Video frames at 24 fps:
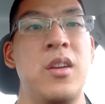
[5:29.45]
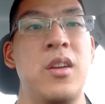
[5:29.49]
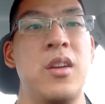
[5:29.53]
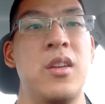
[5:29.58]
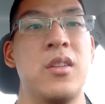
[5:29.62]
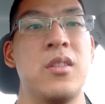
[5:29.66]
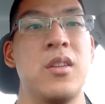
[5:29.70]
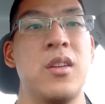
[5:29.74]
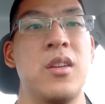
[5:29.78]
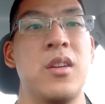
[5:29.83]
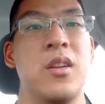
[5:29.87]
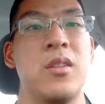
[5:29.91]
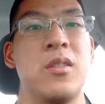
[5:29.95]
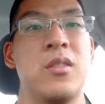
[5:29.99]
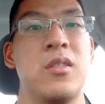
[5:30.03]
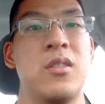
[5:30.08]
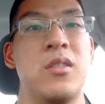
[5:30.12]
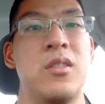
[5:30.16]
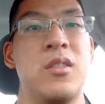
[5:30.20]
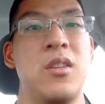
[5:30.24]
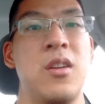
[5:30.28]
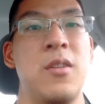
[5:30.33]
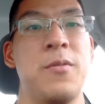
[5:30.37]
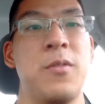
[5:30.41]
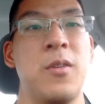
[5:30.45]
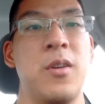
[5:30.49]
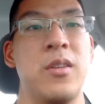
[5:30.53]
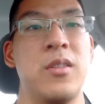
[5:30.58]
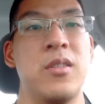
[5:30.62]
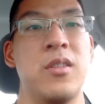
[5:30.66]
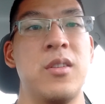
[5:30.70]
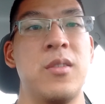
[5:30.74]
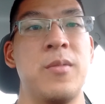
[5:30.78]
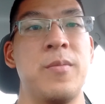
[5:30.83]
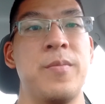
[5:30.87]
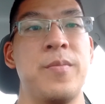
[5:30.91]
is
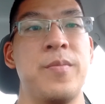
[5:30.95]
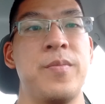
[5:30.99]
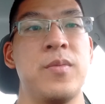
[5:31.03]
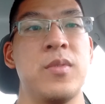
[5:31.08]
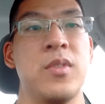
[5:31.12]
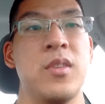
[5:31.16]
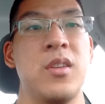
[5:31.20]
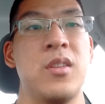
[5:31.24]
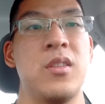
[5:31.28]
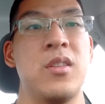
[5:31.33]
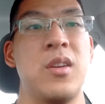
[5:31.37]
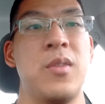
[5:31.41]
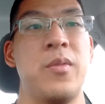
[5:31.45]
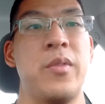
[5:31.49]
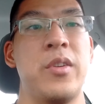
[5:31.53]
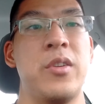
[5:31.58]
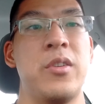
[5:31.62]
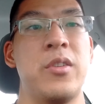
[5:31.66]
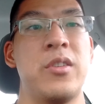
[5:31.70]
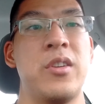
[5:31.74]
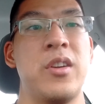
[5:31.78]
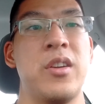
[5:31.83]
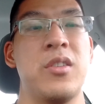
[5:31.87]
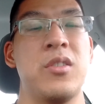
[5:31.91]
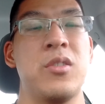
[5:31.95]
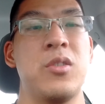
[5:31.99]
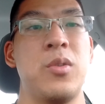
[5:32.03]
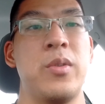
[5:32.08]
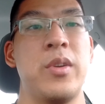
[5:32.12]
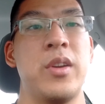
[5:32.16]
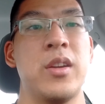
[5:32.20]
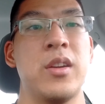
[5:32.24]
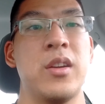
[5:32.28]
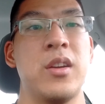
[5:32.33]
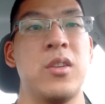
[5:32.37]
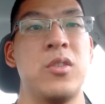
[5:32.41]
different than when you're just
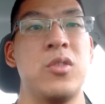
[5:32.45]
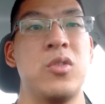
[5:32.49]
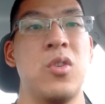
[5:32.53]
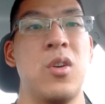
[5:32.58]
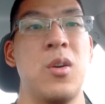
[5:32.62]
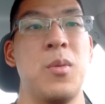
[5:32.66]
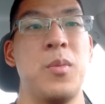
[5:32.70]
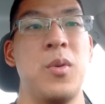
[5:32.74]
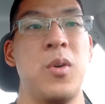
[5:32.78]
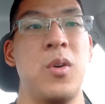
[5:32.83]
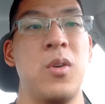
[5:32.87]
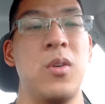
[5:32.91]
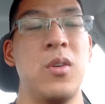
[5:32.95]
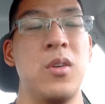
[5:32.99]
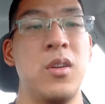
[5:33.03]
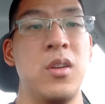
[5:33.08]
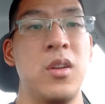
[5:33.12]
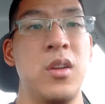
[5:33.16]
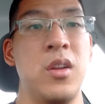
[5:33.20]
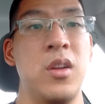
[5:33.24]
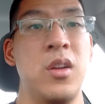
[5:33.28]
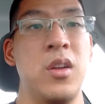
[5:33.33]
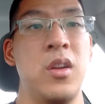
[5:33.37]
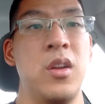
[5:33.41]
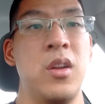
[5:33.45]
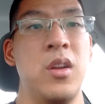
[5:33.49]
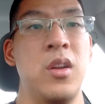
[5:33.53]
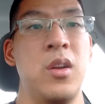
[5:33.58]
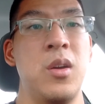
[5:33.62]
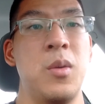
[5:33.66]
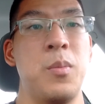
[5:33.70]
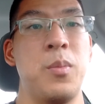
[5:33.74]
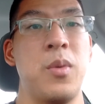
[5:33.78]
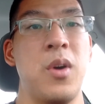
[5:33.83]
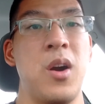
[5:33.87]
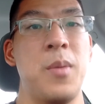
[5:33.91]
doing a normal
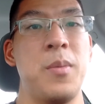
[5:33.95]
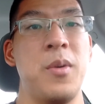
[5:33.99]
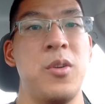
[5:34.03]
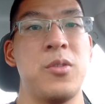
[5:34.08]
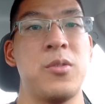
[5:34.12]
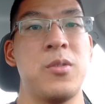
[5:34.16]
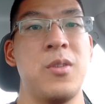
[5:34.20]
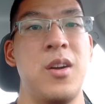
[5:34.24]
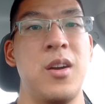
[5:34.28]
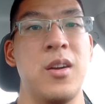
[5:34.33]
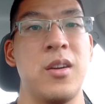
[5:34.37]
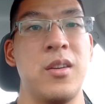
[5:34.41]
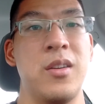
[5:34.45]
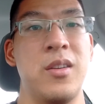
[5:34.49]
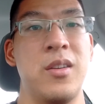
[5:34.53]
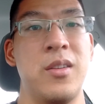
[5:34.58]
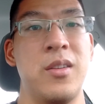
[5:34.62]
barbell shrug.